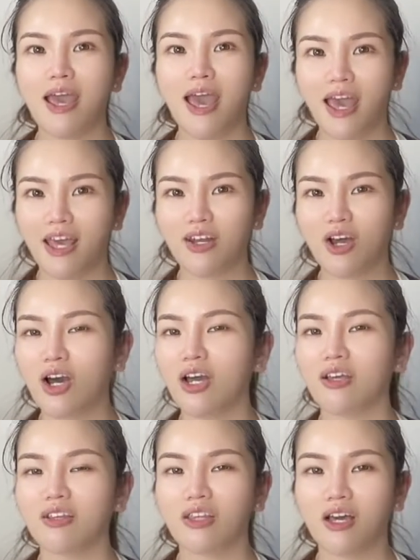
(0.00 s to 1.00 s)
and
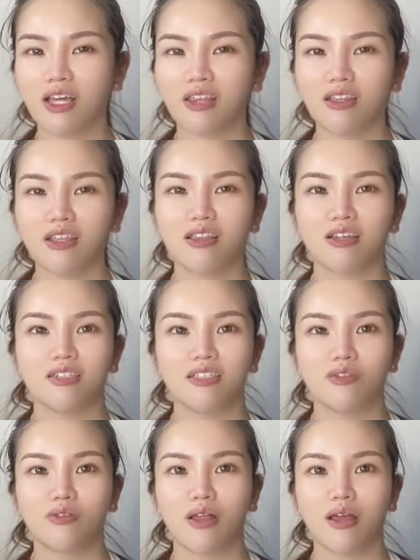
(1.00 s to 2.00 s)
I think that's
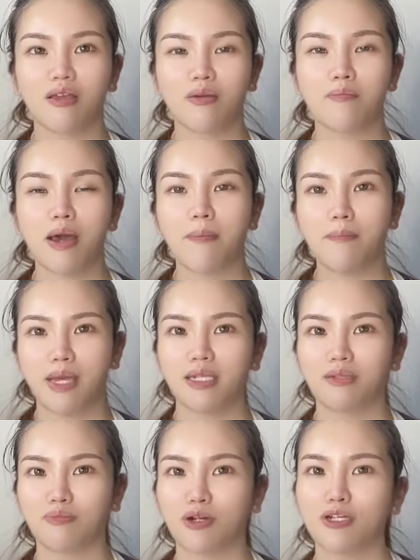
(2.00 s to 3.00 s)
still an
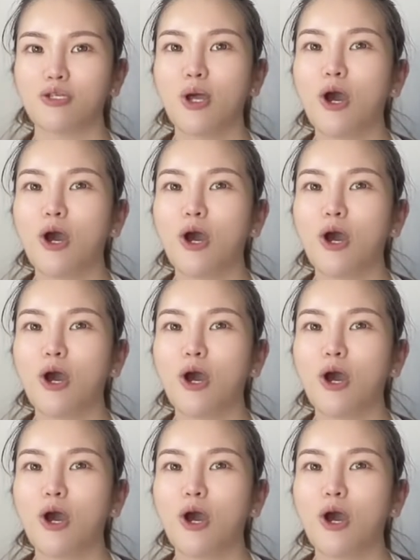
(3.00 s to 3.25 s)
amazing price.